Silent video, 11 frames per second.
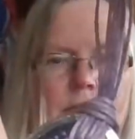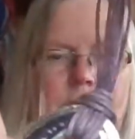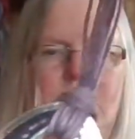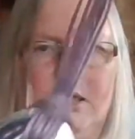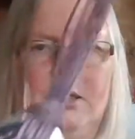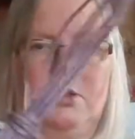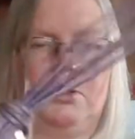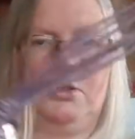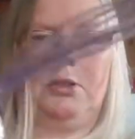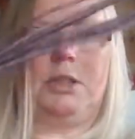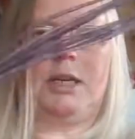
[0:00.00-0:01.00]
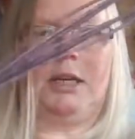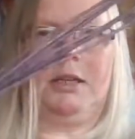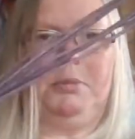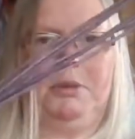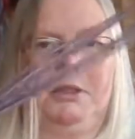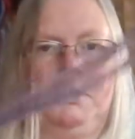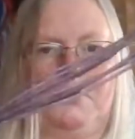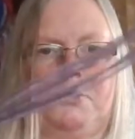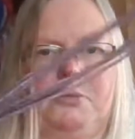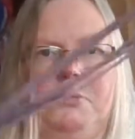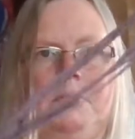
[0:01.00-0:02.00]
She asks you to take a piece
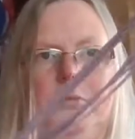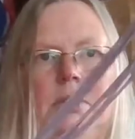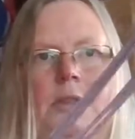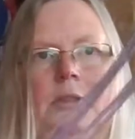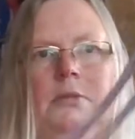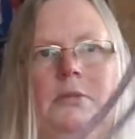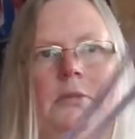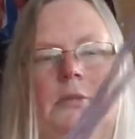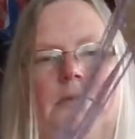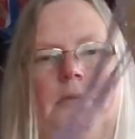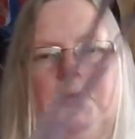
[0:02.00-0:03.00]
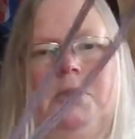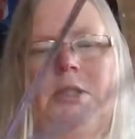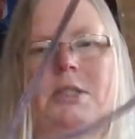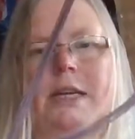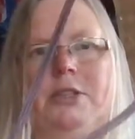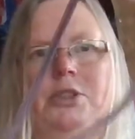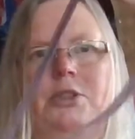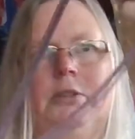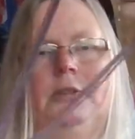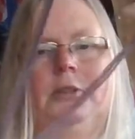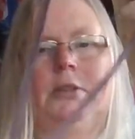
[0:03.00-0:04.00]
from her stash,
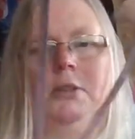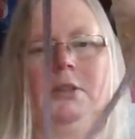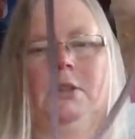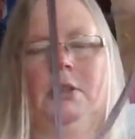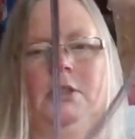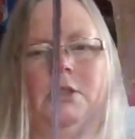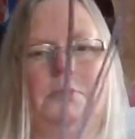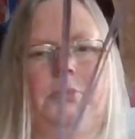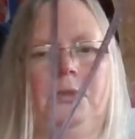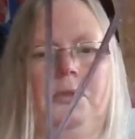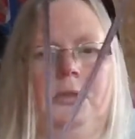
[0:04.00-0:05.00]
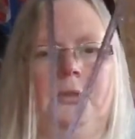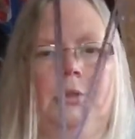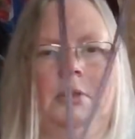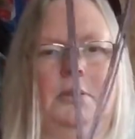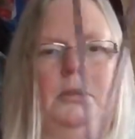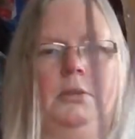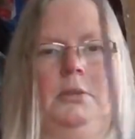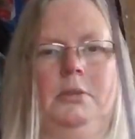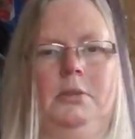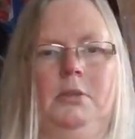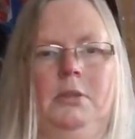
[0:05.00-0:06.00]
put on
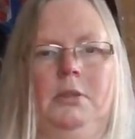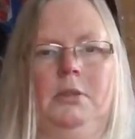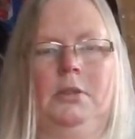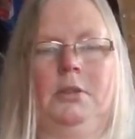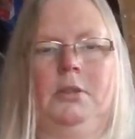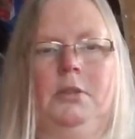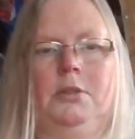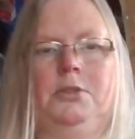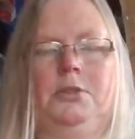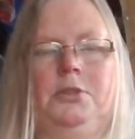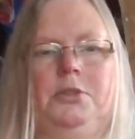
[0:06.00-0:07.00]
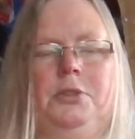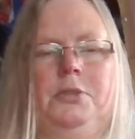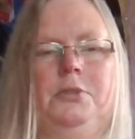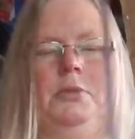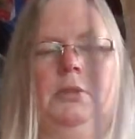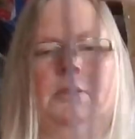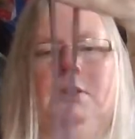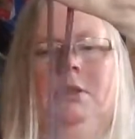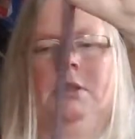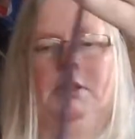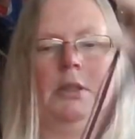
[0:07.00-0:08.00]
your journal,
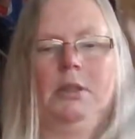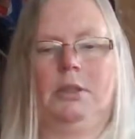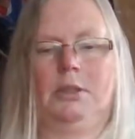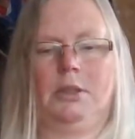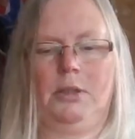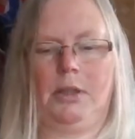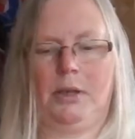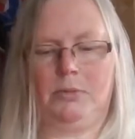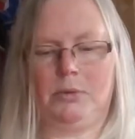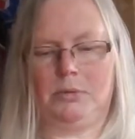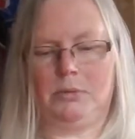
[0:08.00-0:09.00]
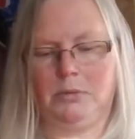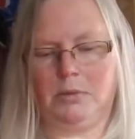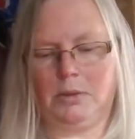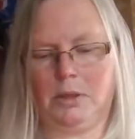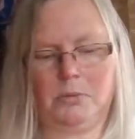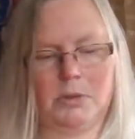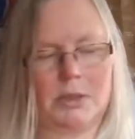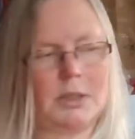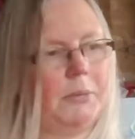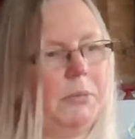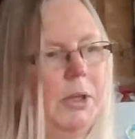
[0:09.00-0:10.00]
so that will go on
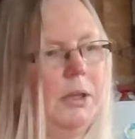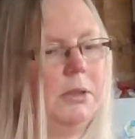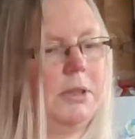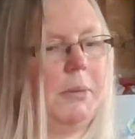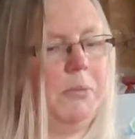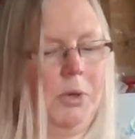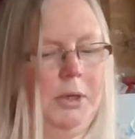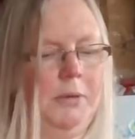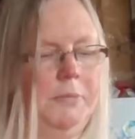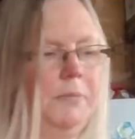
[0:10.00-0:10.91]
something somewhere.